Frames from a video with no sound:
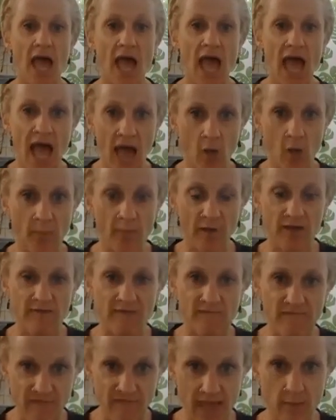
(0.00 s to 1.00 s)
help
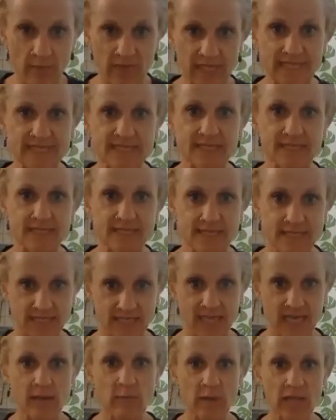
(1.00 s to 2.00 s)
families
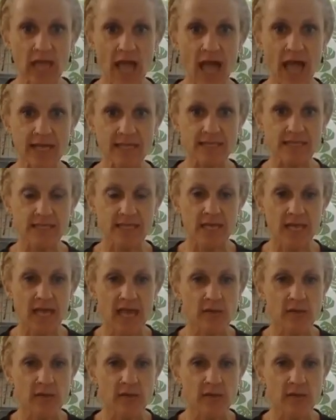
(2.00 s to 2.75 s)
stabilize